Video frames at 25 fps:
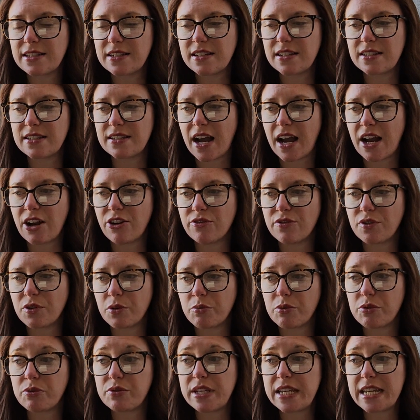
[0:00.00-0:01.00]
desire for
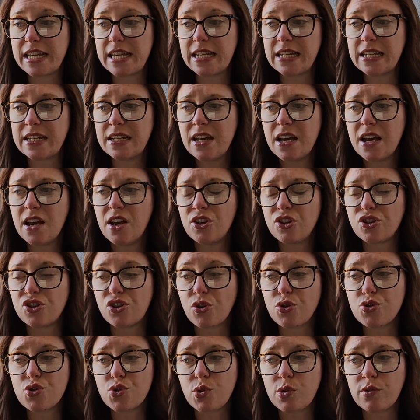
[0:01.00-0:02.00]
routine,
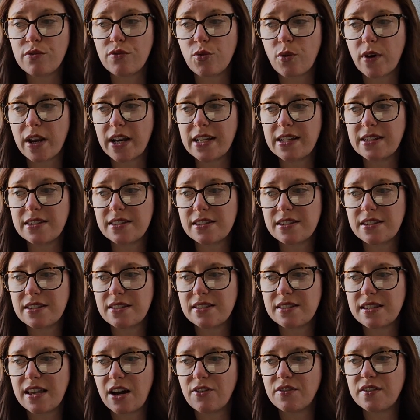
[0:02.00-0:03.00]
social avoidance,
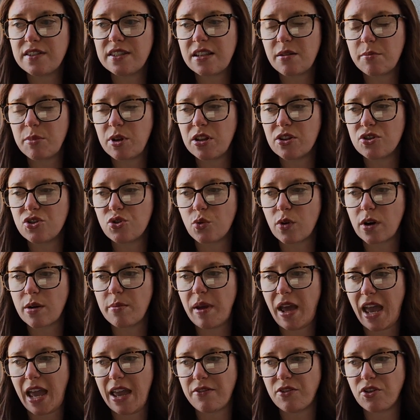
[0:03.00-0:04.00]
self-stimulatory
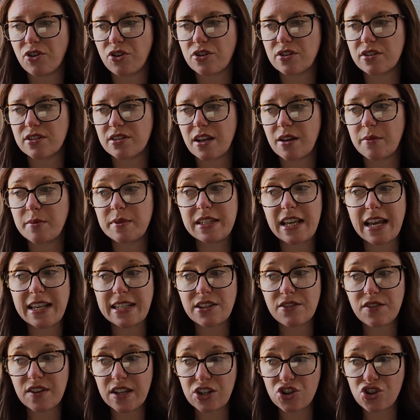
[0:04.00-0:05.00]
behaviors,
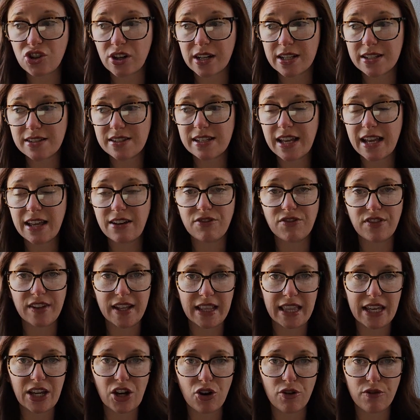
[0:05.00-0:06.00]
obsessive interests, and
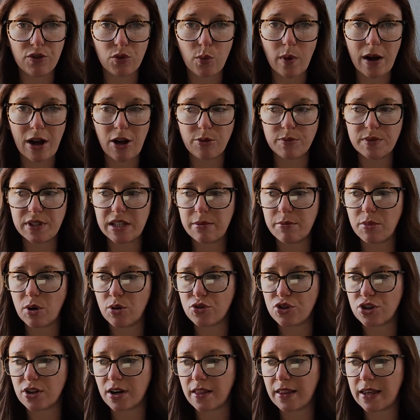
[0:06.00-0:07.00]
feeling overwhelmed
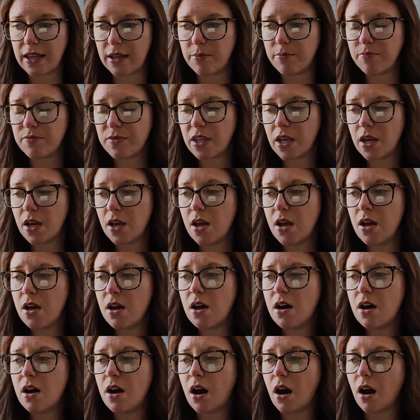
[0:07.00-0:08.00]
emotionally.
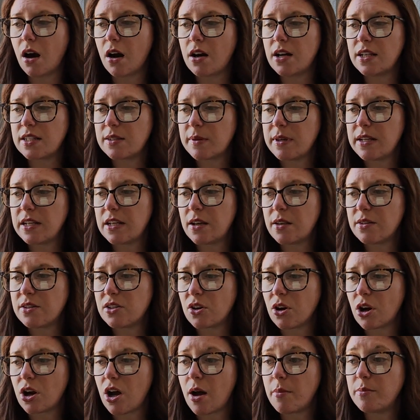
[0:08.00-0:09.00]
Her husband
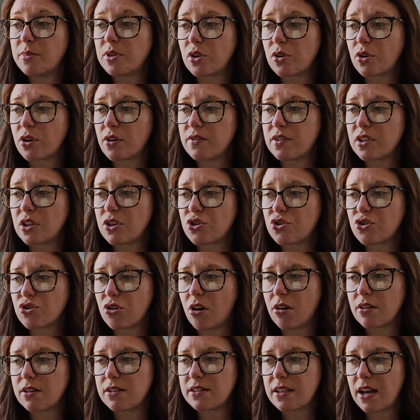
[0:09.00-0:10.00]
observes a
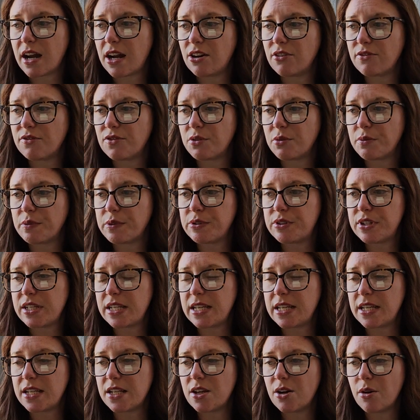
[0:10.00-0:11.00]
strong desire for
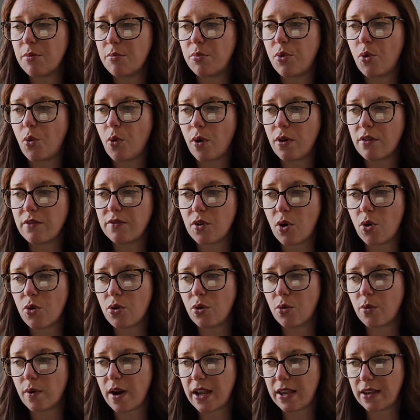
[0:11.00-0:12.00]
routine, poor
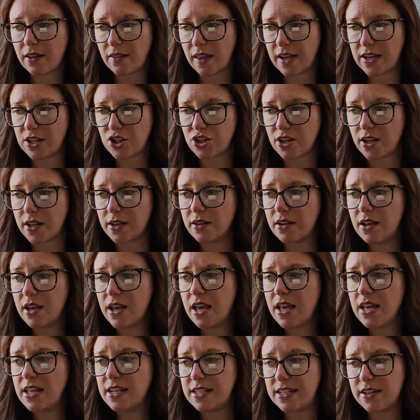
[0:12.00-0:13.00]
vocal regulation,
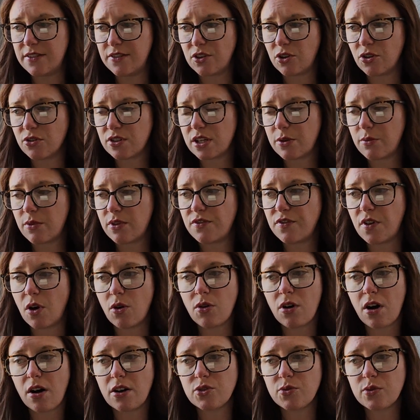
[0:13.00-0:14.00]
difficulty with phone
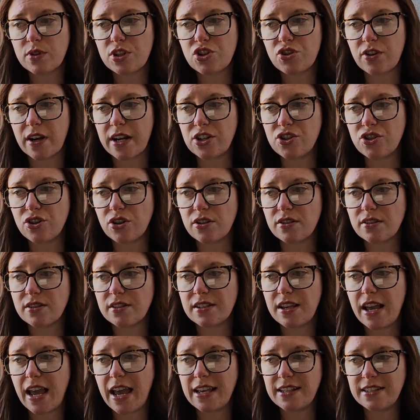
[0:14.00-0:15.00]
calls with strangers,
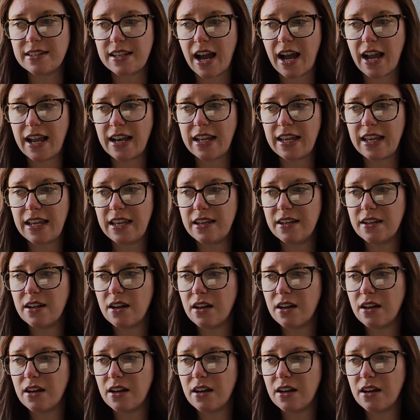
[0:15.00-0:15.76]
anxiety